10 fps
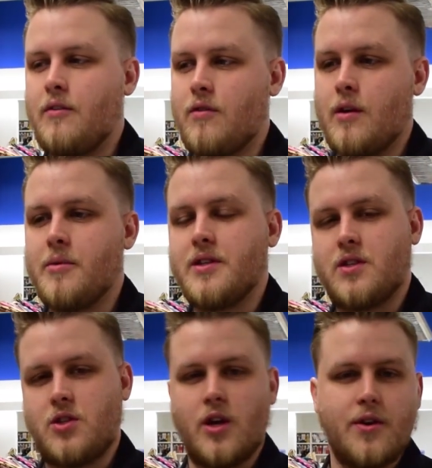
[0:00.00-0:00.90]
of them
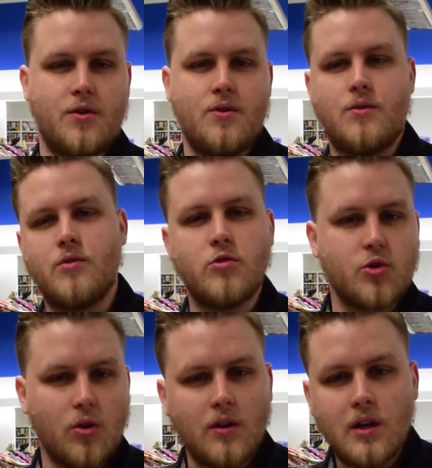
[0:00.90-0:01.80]
as gender
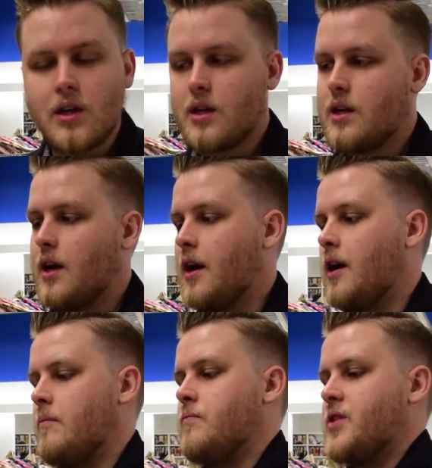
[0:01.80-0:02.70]
neutral.
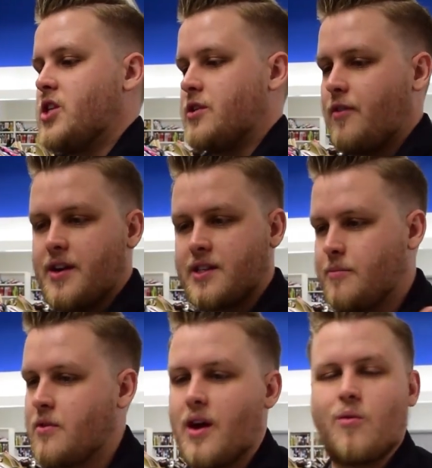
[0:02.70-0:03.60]
Just find
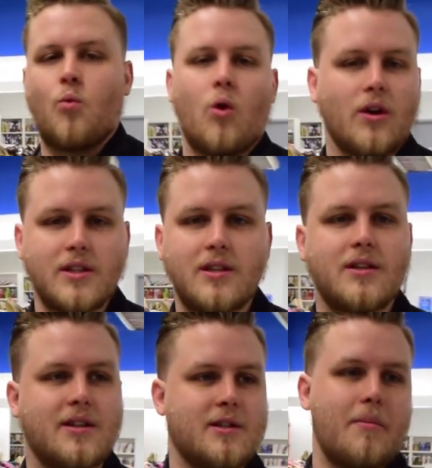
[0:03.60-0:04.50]
something that works.
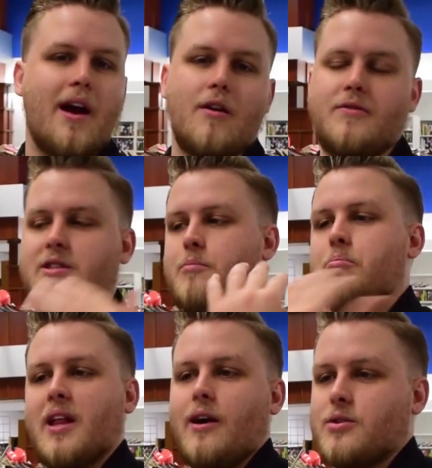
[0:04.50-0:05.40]
Doesn't matter if it's a
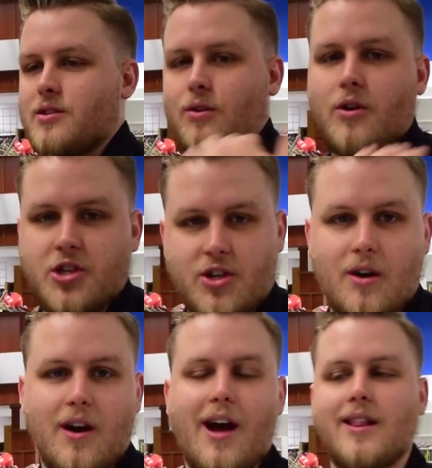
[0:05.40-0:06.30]
blouse or a
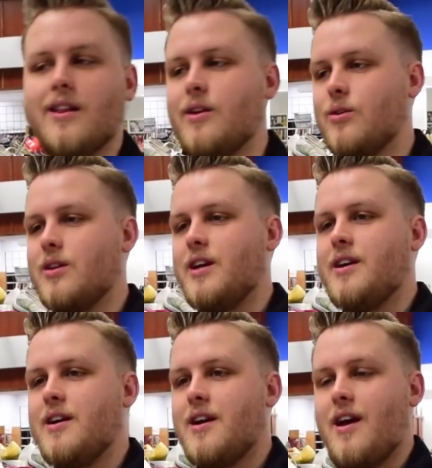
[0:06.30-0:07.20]
shirt. I literally
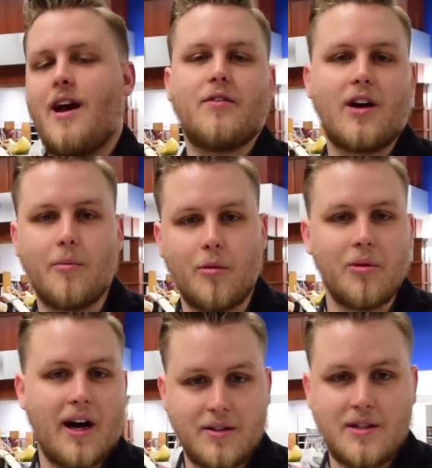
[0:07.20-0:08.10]
have a couple
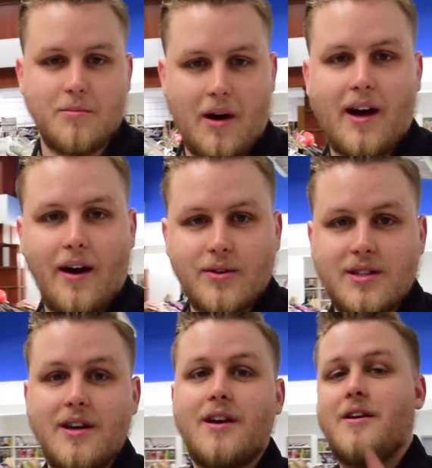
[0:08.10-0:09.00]
blouses in my
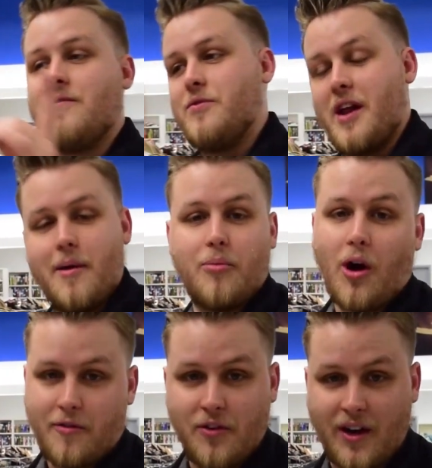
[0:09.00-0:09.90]
house that I
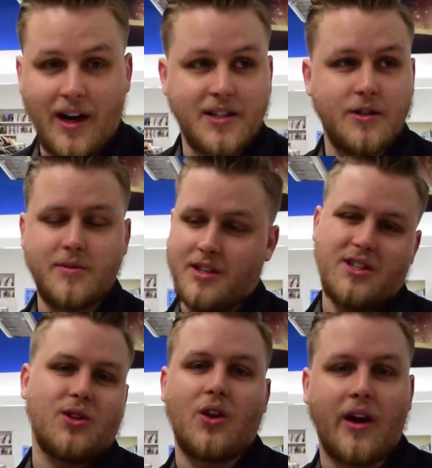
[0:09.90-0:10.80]
bought for costumes. They
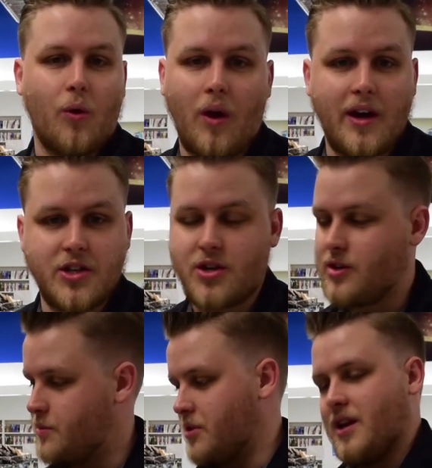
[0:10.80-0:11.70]
just look like Hawaiian
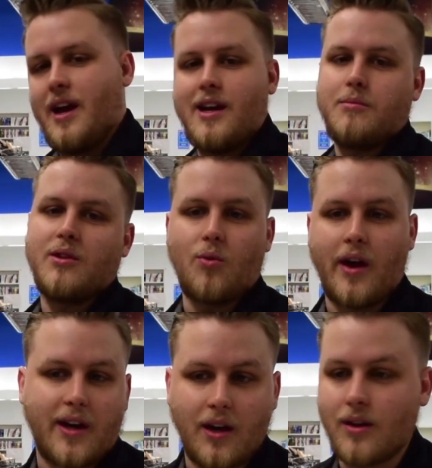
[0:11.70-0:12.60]
shirts, but they had to be the
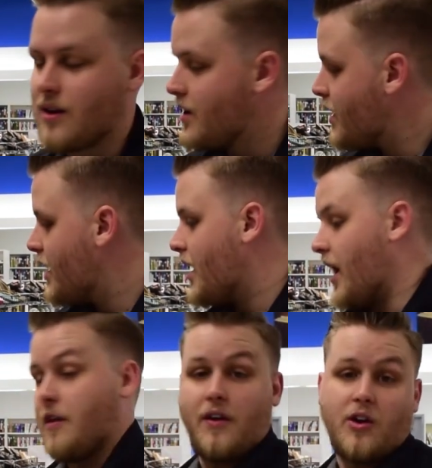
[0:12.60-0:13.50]
right color,
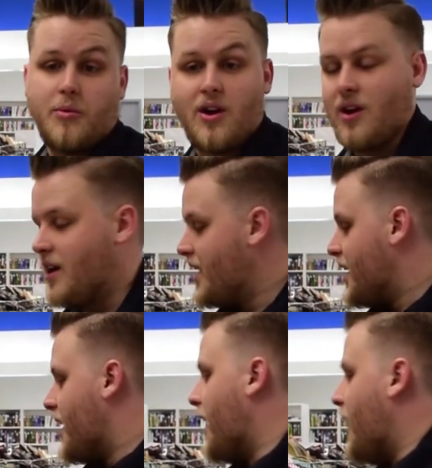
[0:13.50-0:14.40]
and I found them here.
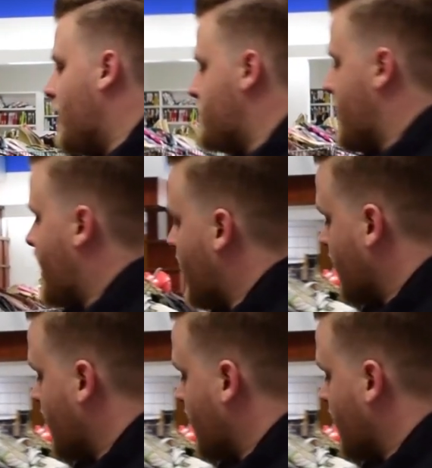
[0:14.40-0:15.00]
And I